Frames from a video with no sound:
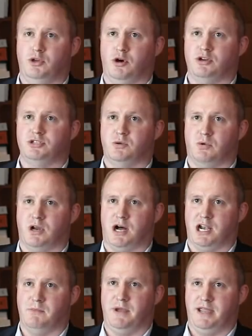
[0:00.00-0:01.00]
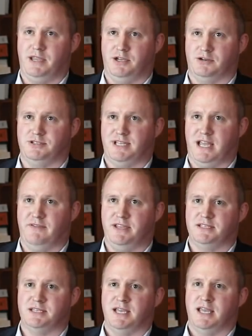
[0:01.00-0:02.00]
also want to automate your
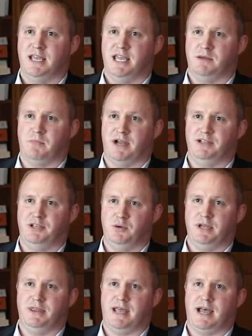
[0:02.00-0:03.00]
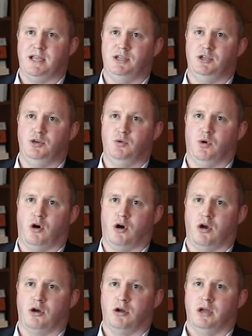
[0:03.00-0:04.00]
savings, and by doing that you
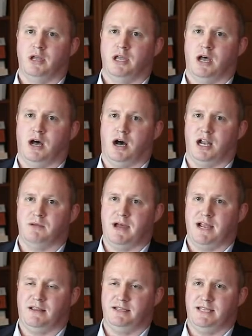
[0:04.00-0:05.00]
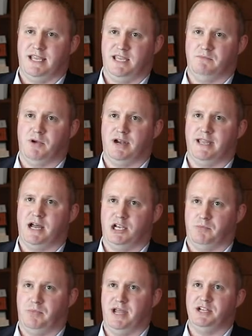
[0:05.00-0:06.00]
are automatically taking money out of
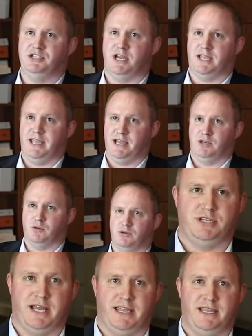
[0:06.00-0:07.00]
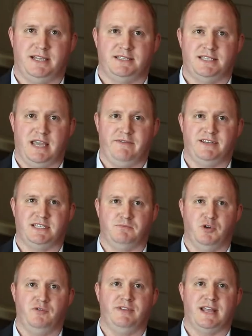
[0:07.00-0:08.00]
your paycheck and or checking and savings
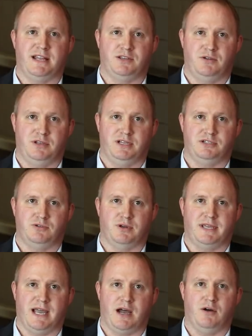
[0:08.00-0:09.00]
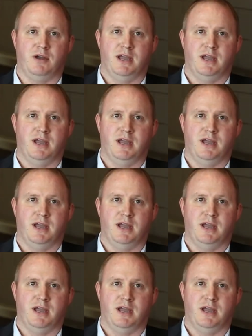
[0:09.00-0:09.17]
and moving that to an additional account,